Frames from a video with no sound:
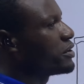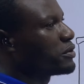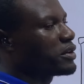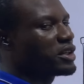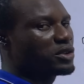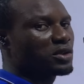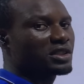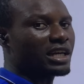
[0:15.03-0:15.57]
the
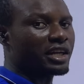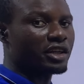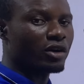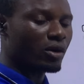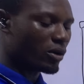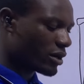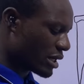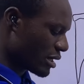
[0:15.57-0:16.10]
radius and the
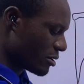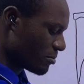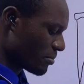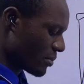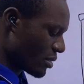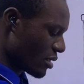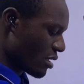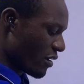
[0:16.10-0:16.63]
ulna.
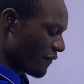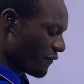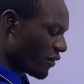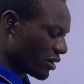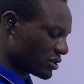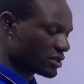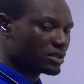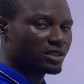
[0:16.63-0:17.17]
First,